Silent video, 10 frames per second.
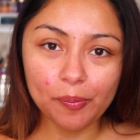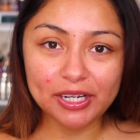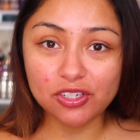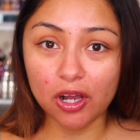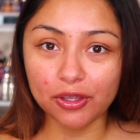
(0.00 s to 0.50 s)
my
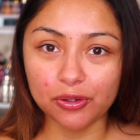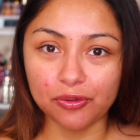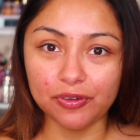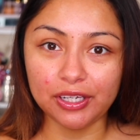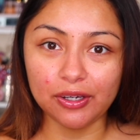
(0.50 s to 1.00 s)
talk through
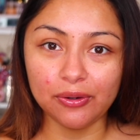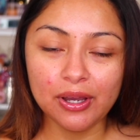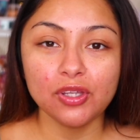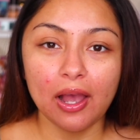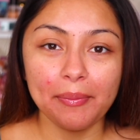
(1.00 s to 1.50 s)
video.
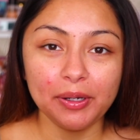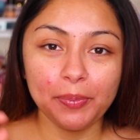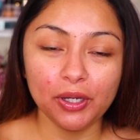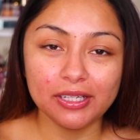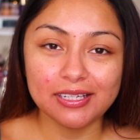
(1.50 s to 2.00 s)
So I'm going to
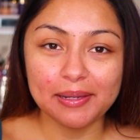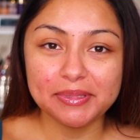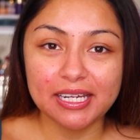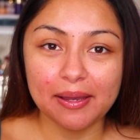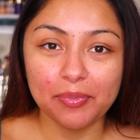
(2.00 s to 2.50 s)
put a
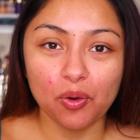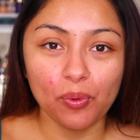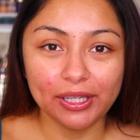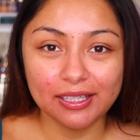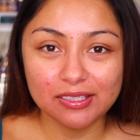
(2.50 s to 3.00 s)
timestamp
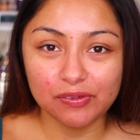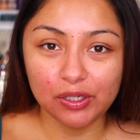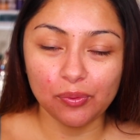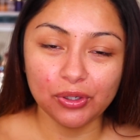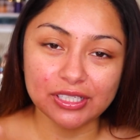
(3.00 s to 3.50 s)
when this
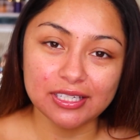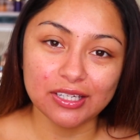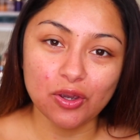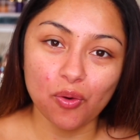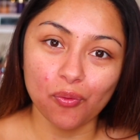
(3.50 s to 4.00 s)
video will
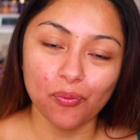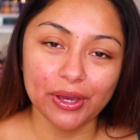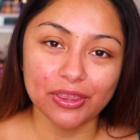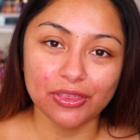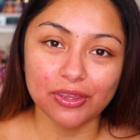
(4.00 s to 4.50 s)
continue
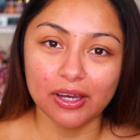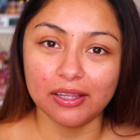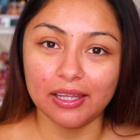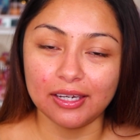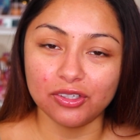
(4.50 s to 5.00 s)
with
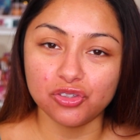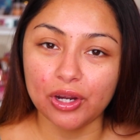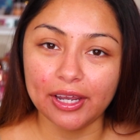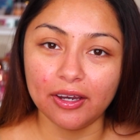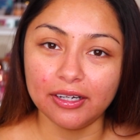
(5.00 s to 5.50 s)
like a
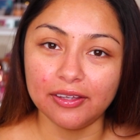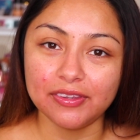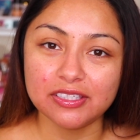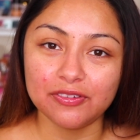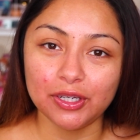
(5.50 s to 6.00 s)
try on of
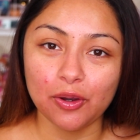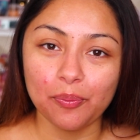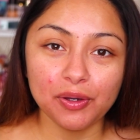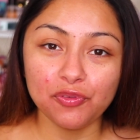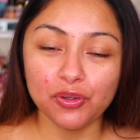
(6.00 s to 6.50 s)
this video.
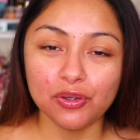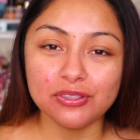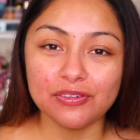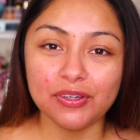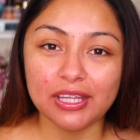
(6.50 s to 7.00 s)
But for those
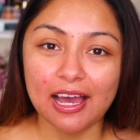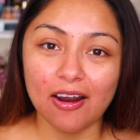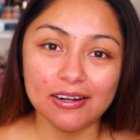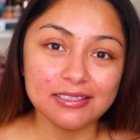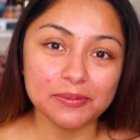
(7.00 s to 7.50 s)
of you that
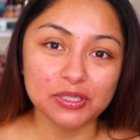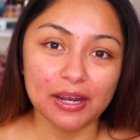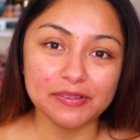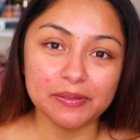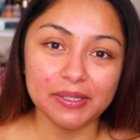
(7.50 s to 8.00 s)
are
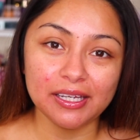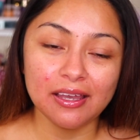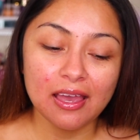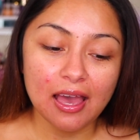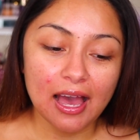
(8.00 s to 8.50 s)
subscribed to me,
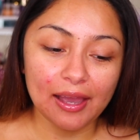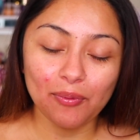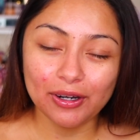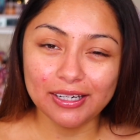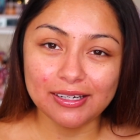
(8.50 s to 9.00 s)
I
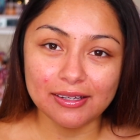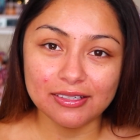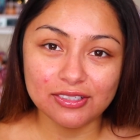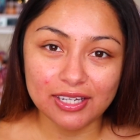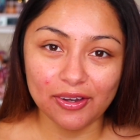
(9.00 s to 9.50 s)
wanted
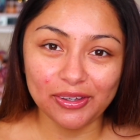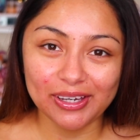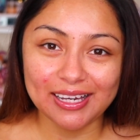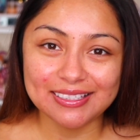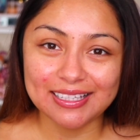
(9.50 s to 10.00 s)
to tell you
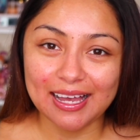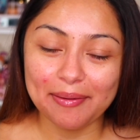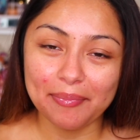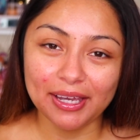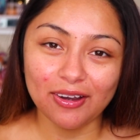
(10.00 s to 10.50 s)
guys that
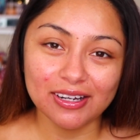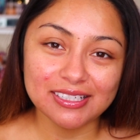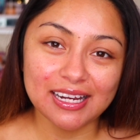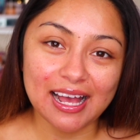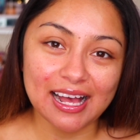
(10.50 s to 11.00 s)
my
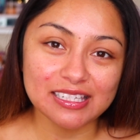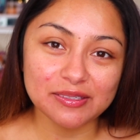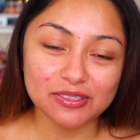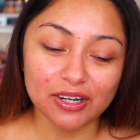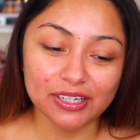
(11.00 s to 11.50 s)
content has
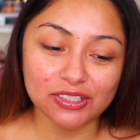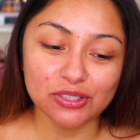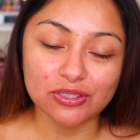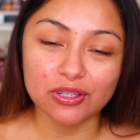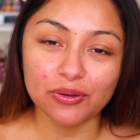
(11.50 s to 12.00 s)
started to
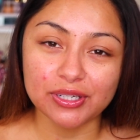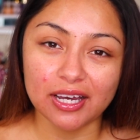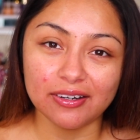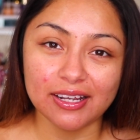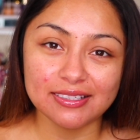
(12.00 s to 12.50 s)
slow
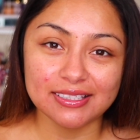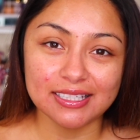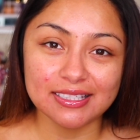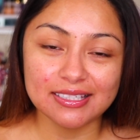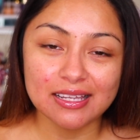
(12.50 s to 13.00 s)
down
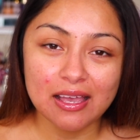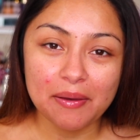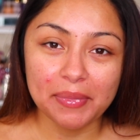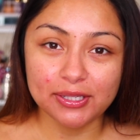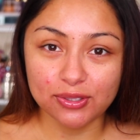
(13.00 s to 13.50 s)
since
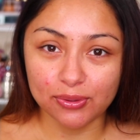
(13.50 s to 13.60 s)
my